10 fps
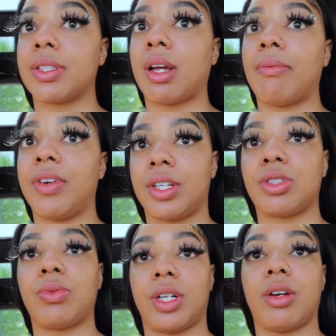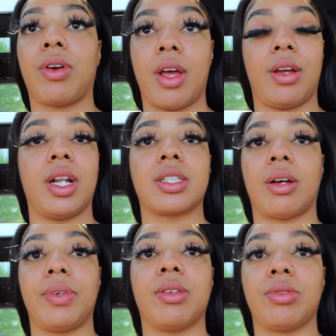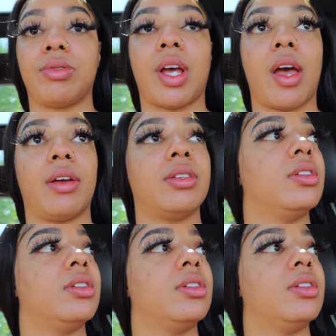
once I'm finished with it, okay? That's how we gonna do that.